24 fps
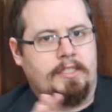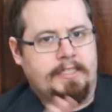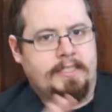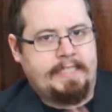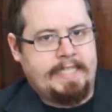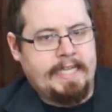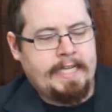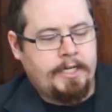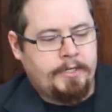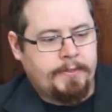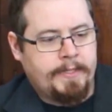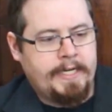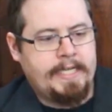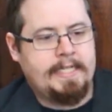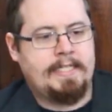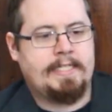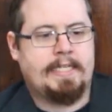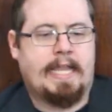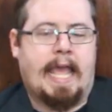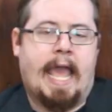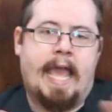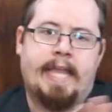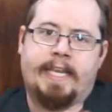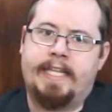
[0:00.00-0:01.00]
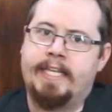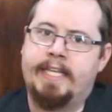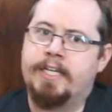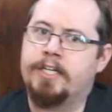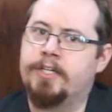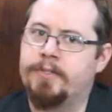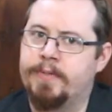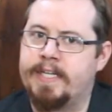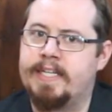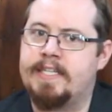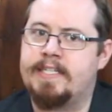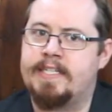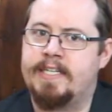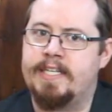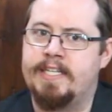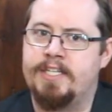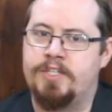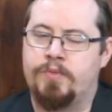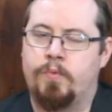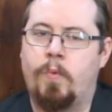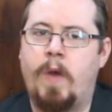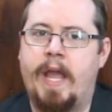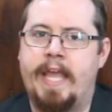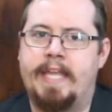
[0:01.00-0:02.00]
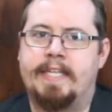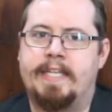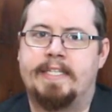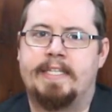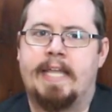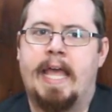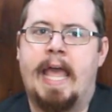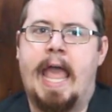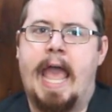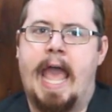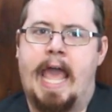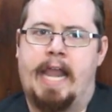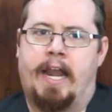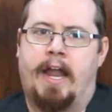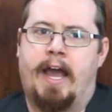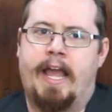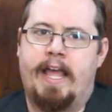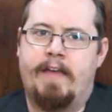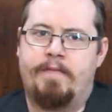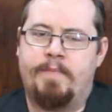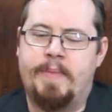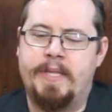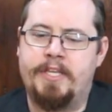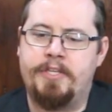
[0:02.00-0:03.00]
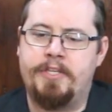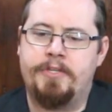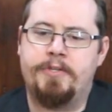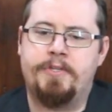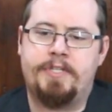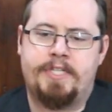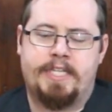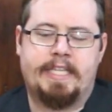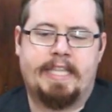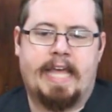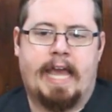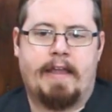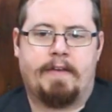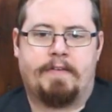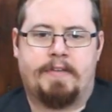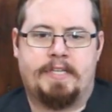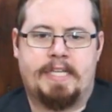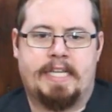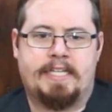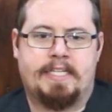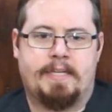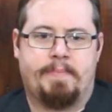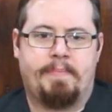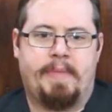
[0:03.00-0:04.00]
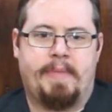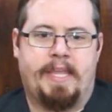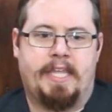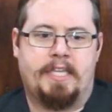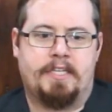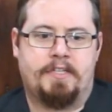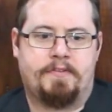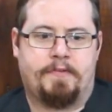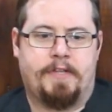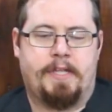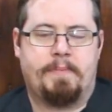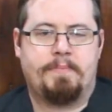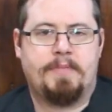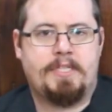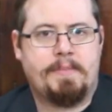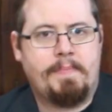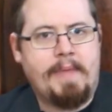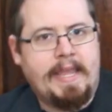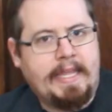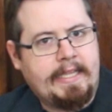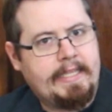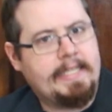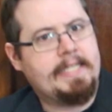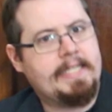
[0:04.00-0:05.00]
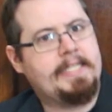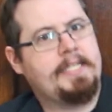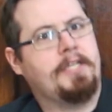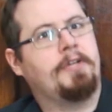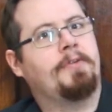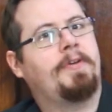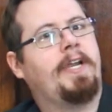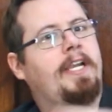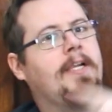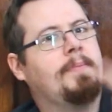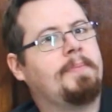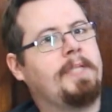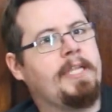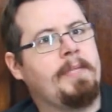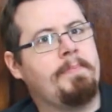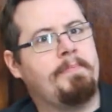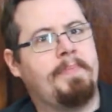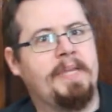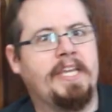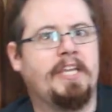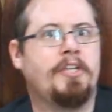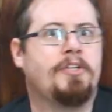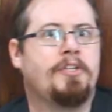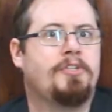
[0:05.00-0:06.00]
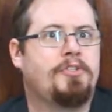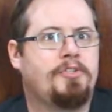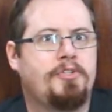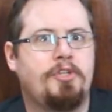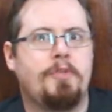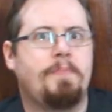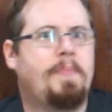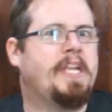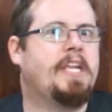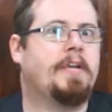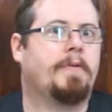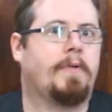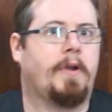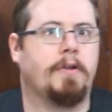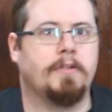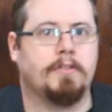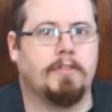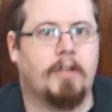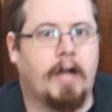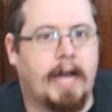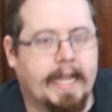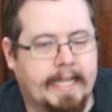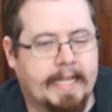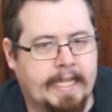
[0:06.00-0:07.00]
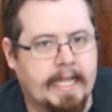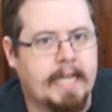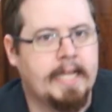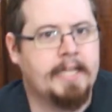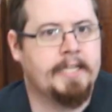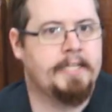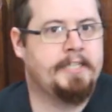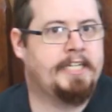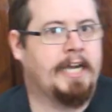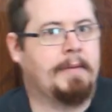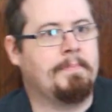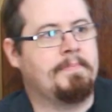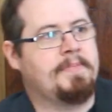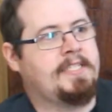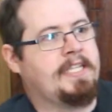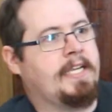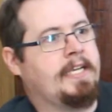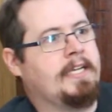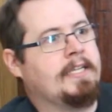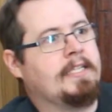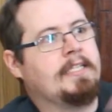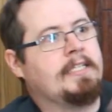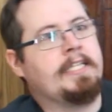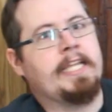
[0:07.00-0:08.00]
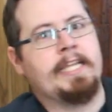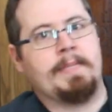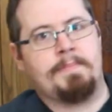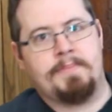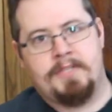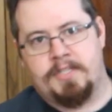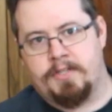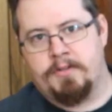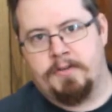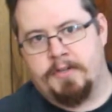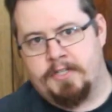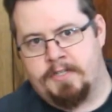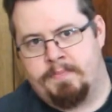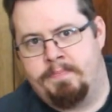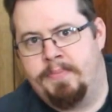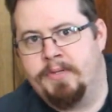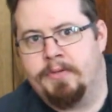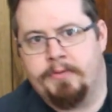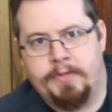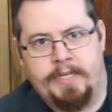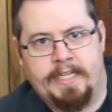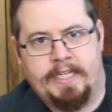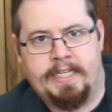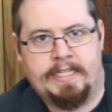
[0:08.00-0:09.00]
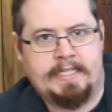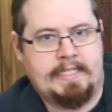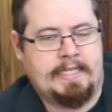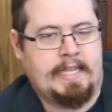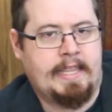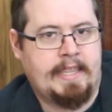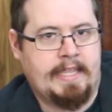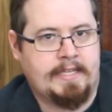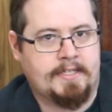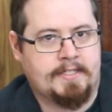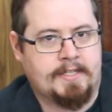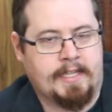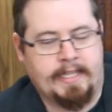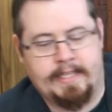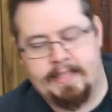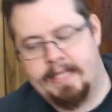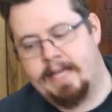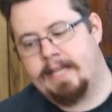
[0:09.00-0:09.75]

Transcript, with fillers: decrease and increase his weight. And I have been using that as a means for him to make these incredibly big superhero-like jumps and leaps across buildings and things like